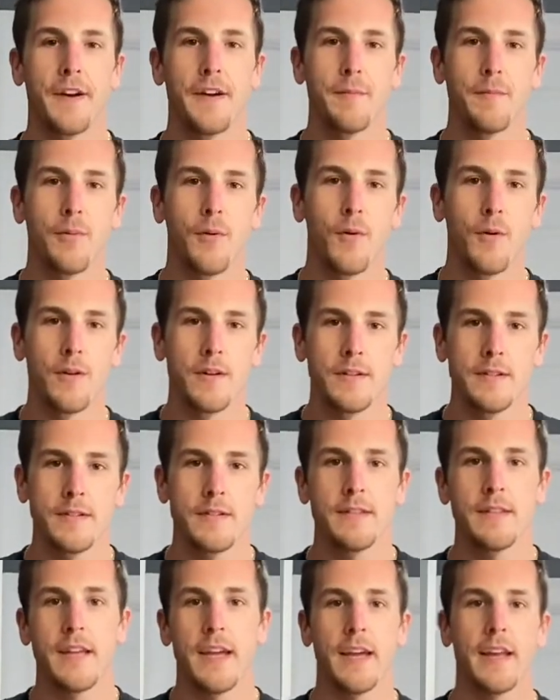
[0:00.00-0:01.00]
important
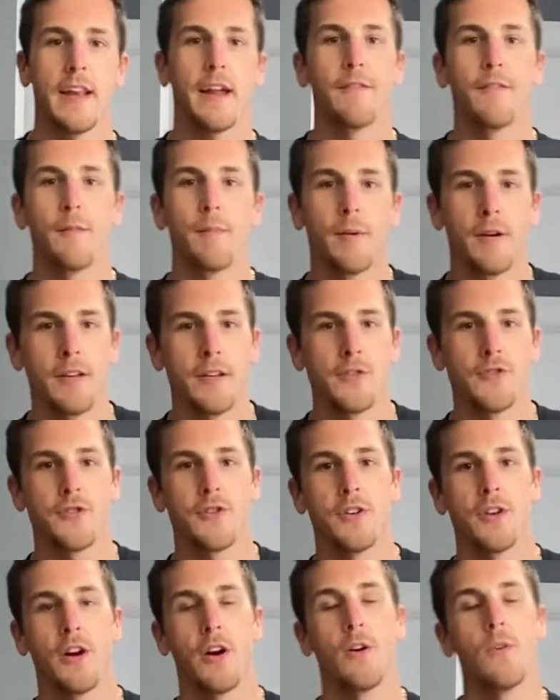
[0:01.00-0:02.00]
that everybody should
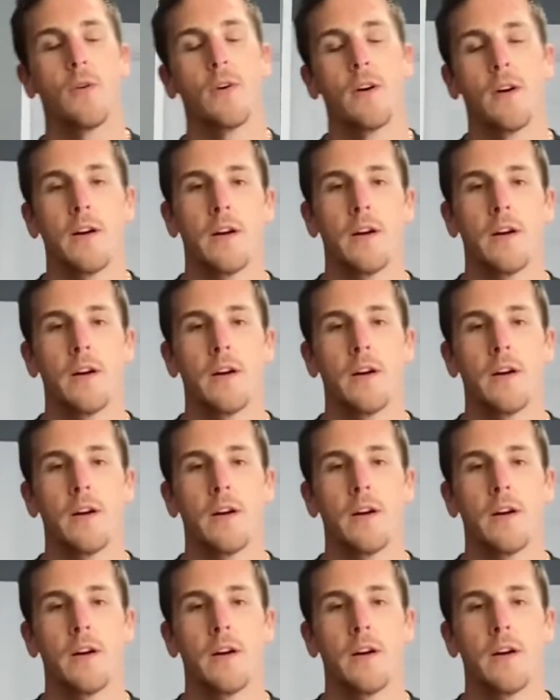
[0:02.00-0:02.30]
know